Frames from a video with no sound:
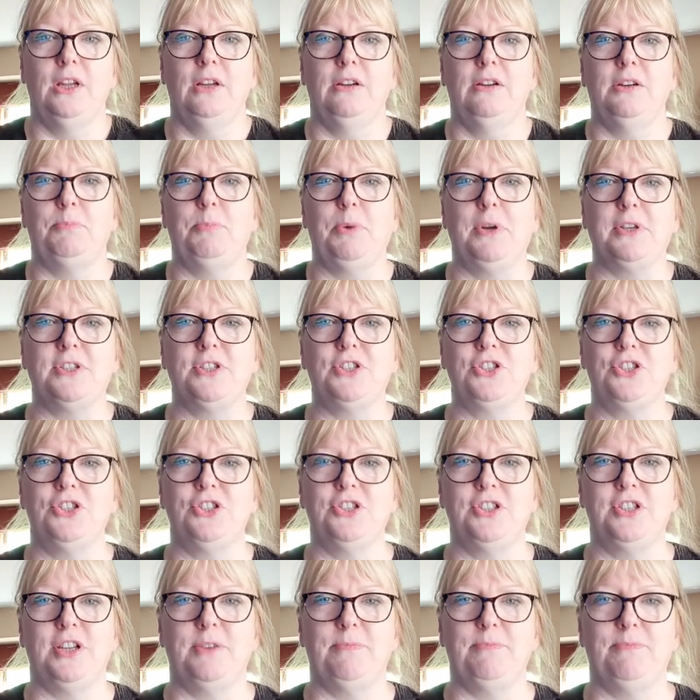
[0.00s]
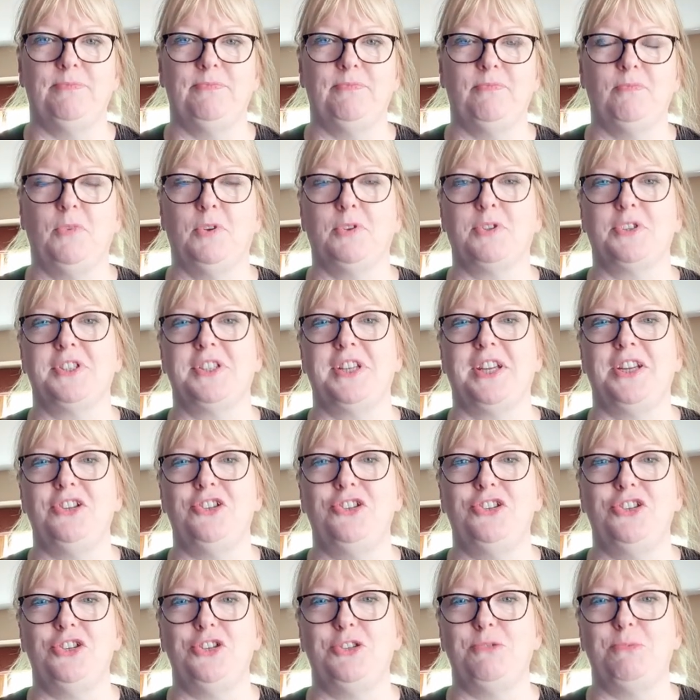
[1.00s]
Oh, perhaps I should, I was going to say
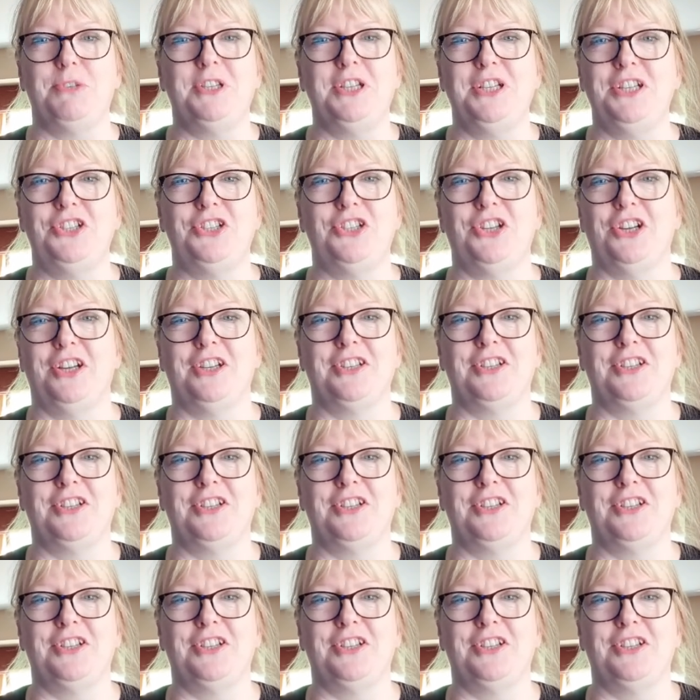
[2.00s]
introduce my t-shirt.